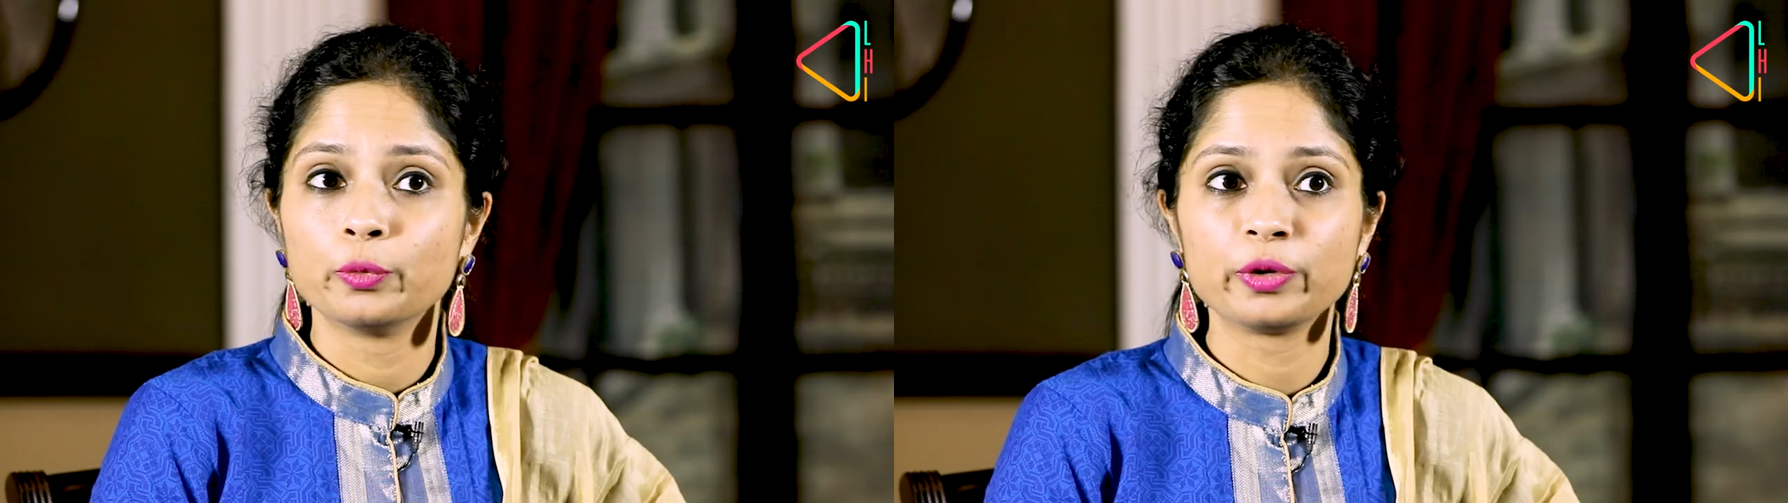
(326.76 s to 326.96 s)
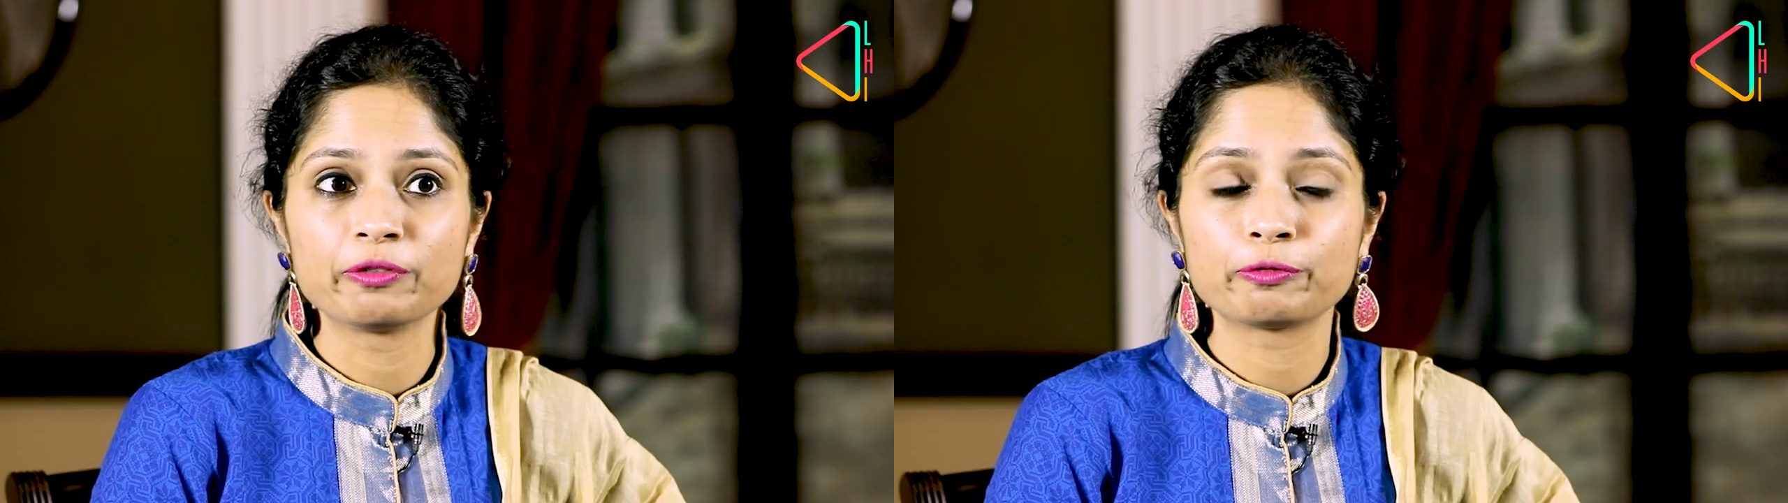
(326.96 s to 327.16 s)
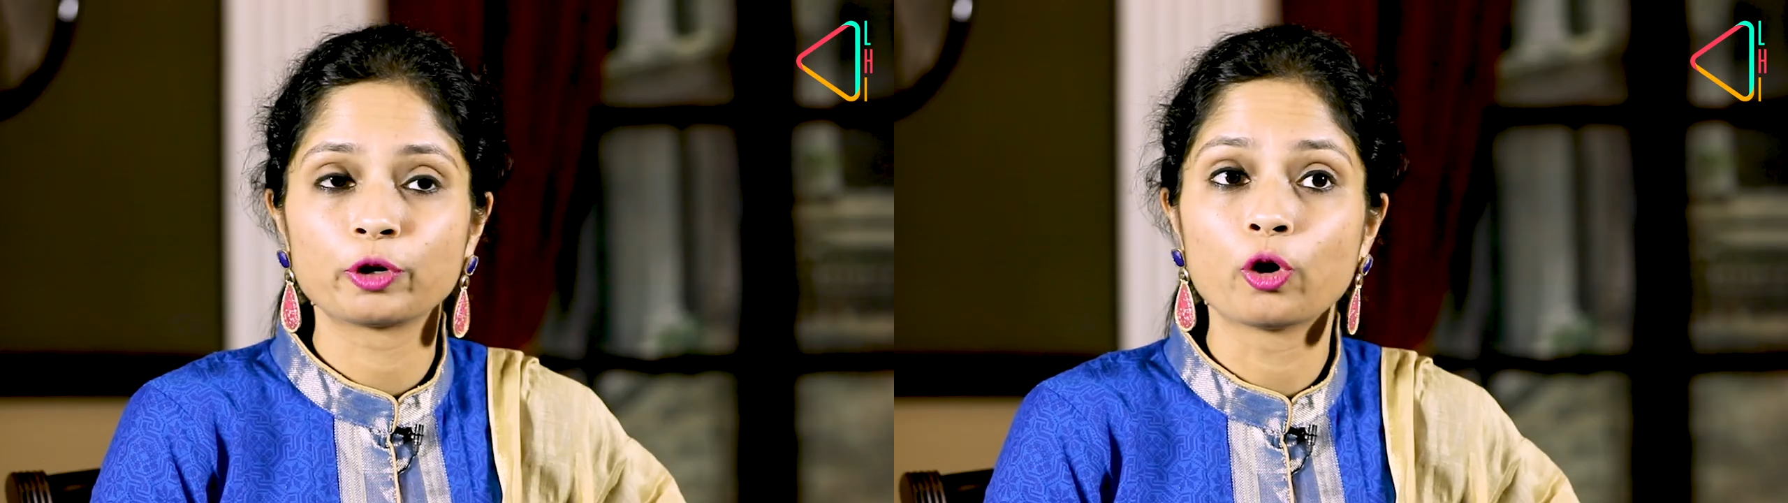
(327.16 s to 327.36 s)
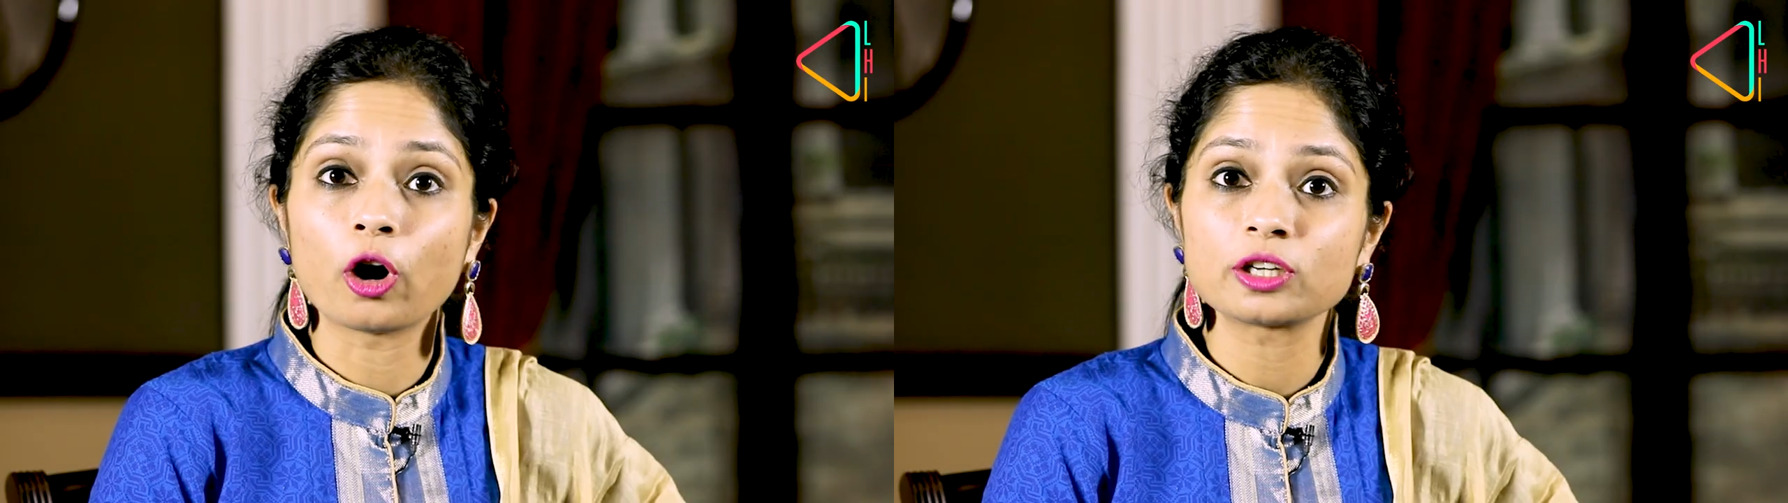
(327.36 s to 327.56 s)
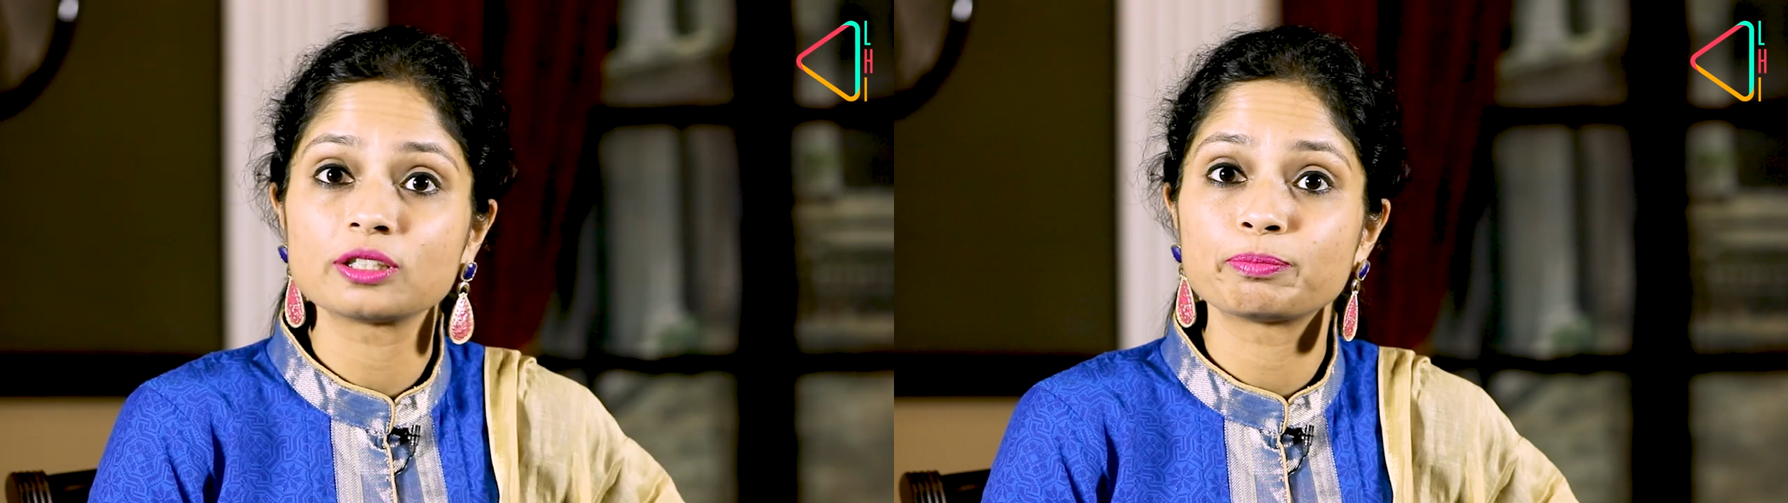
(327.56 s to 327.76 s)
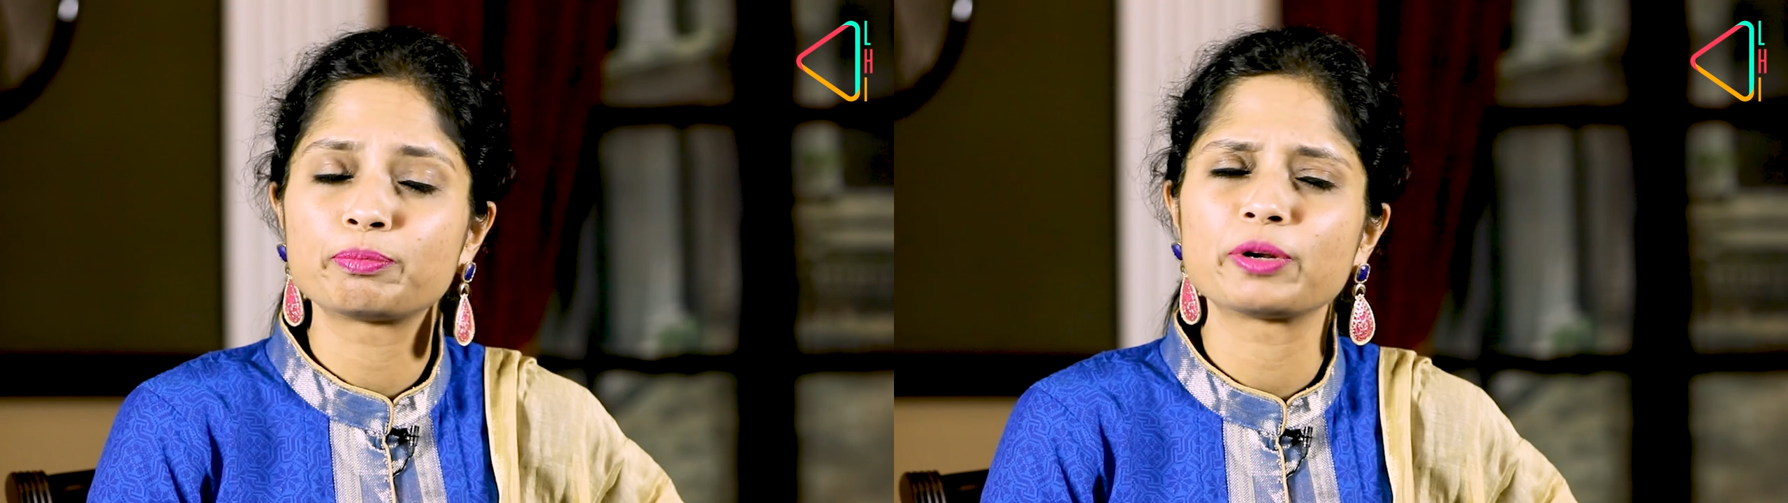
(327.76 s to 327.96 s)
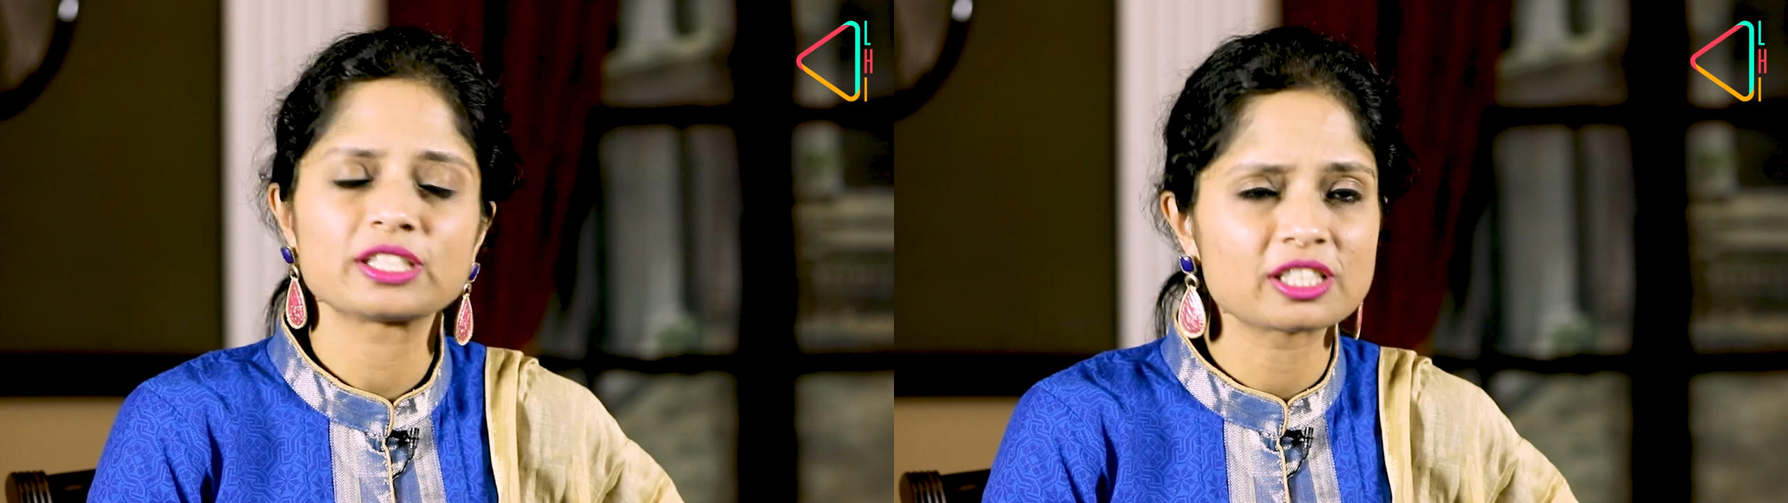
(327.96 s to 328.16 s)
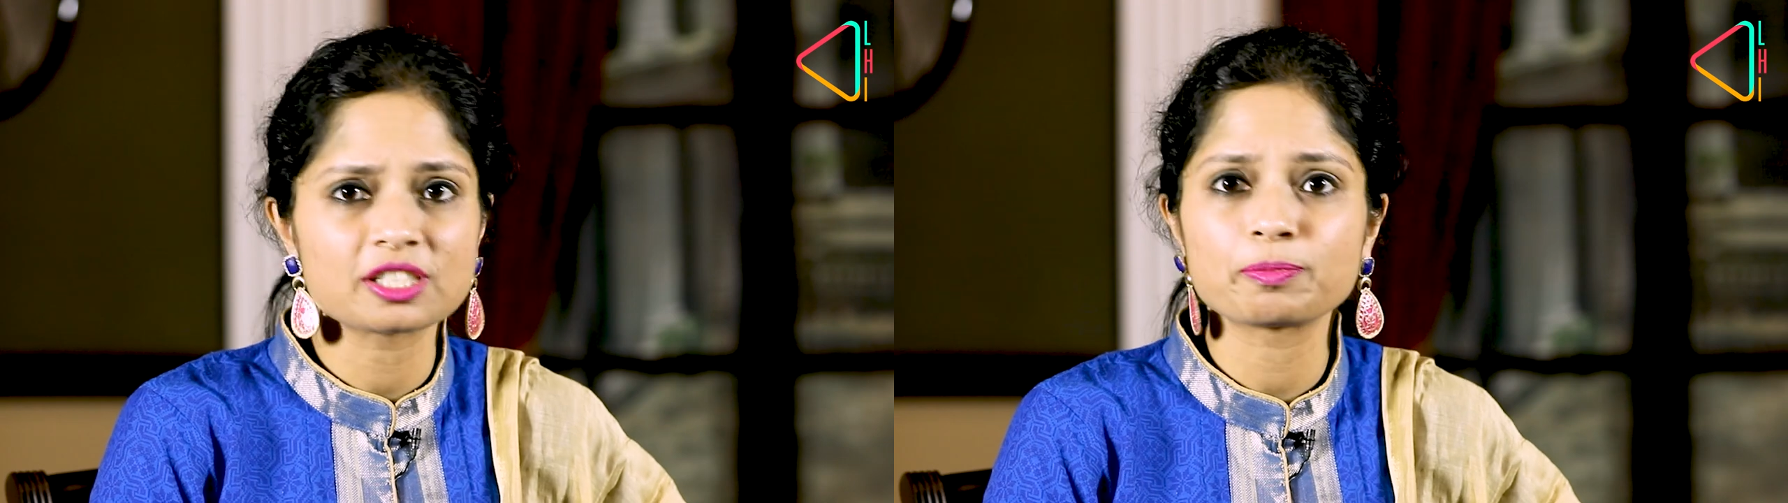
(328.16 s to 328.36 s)
We've got
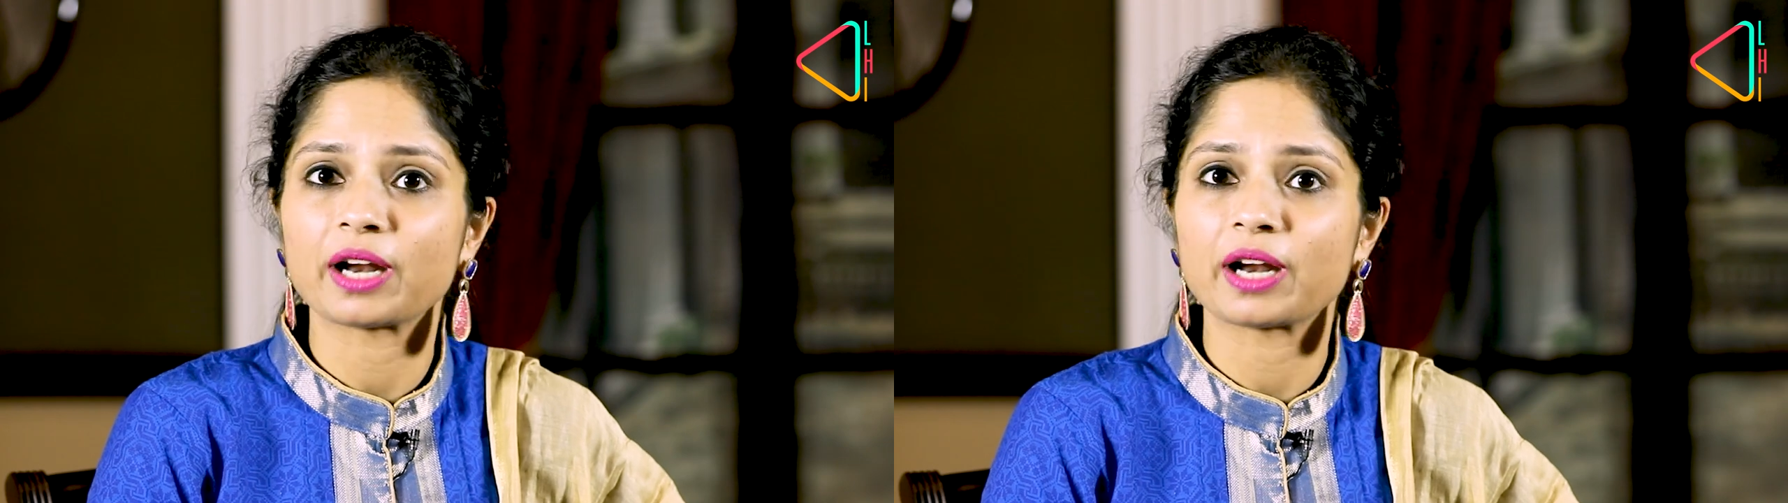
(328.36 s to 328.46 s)
precious,